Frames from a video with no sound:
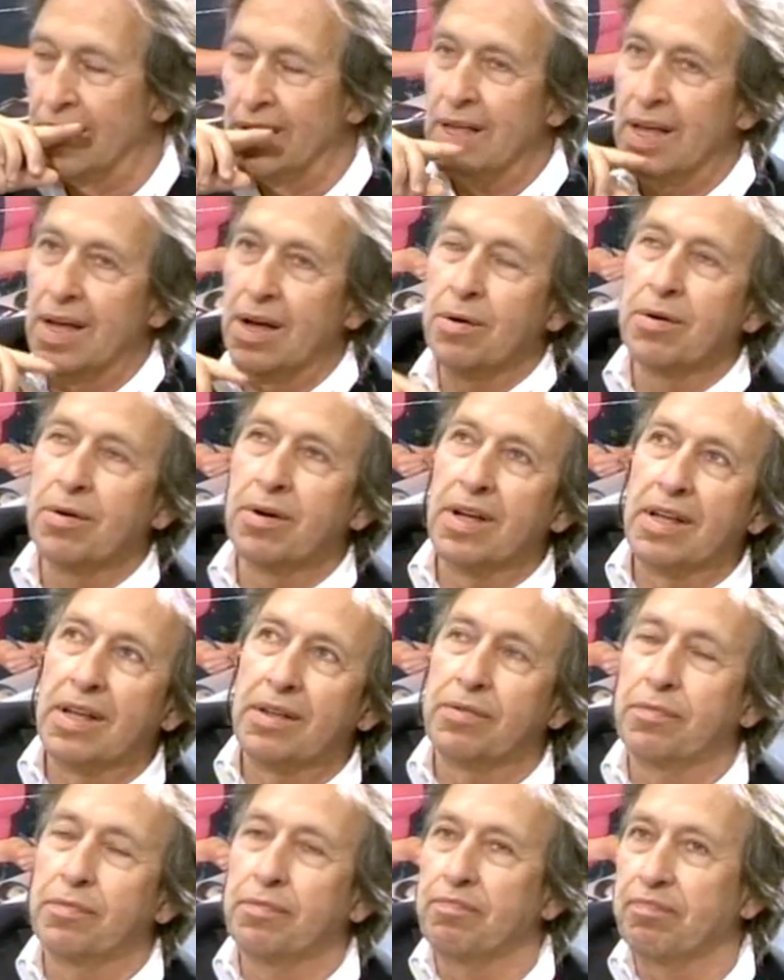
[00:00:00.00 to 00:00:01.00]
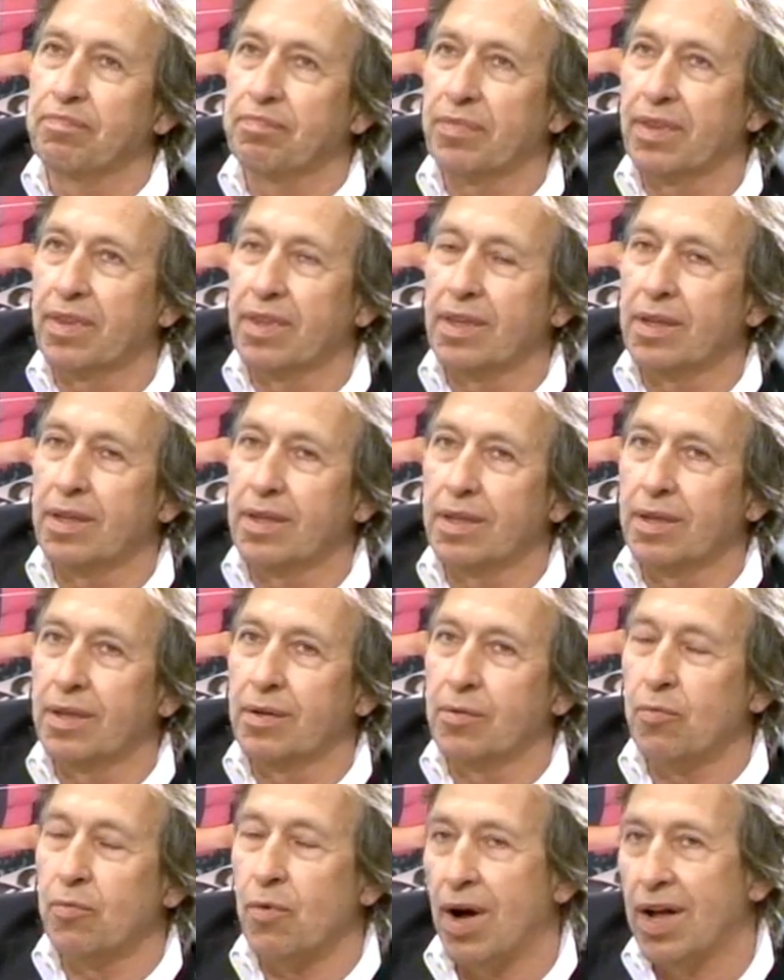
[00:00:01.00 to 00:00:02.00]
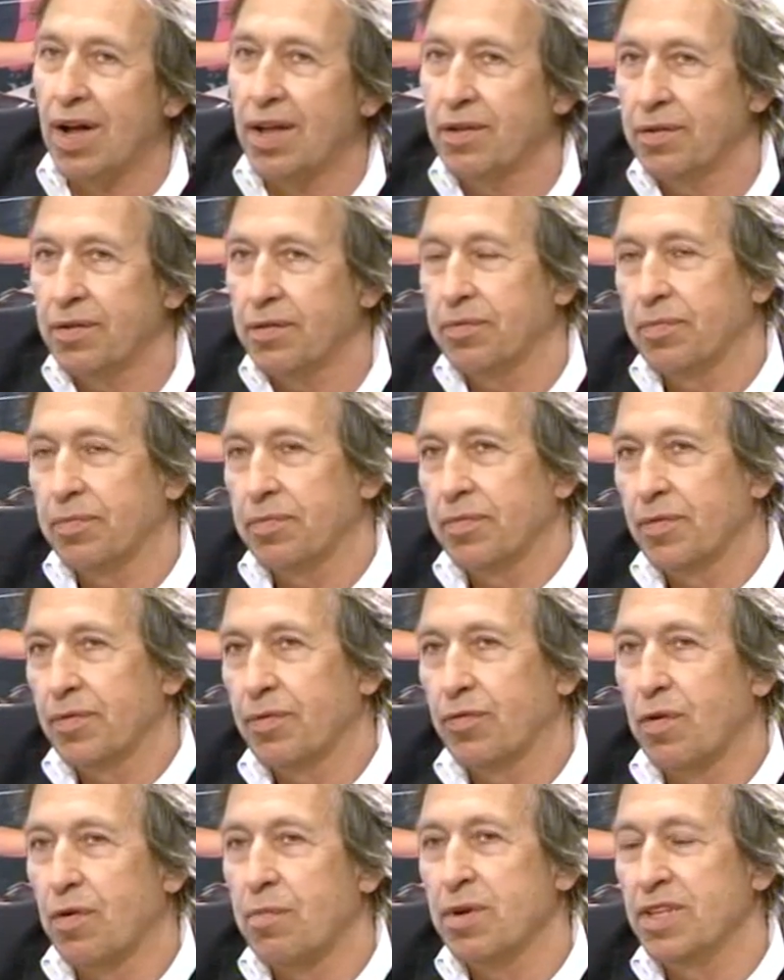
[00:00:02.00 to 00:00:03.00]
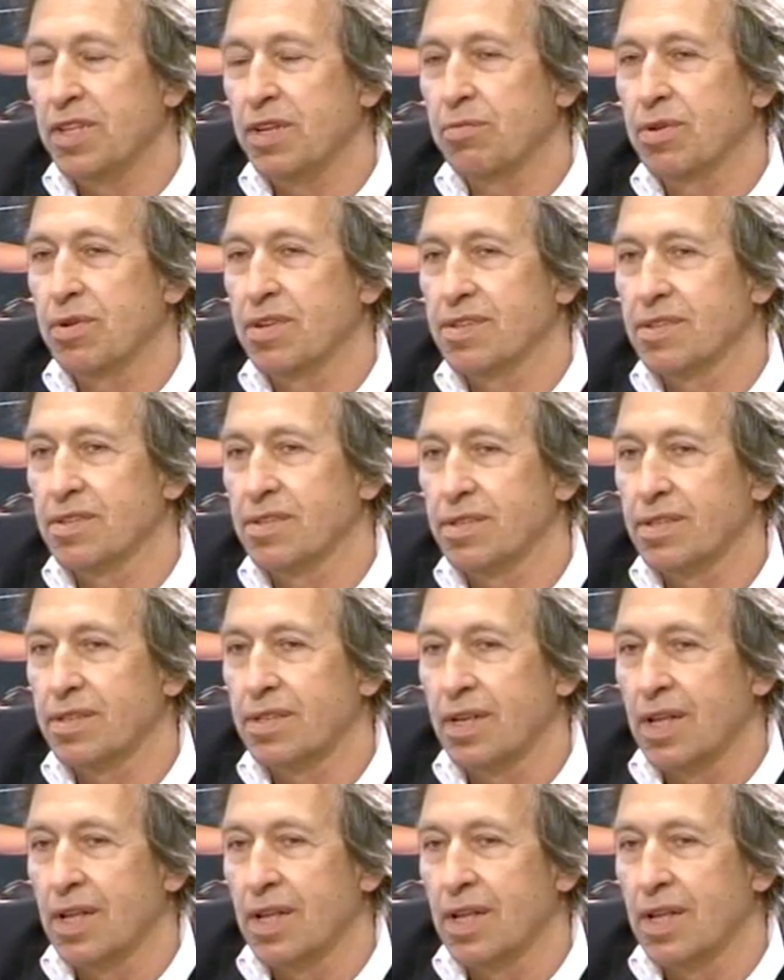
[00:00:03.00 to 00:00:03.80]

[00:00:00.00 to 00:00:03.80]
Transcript: Oh, why? For many reasons.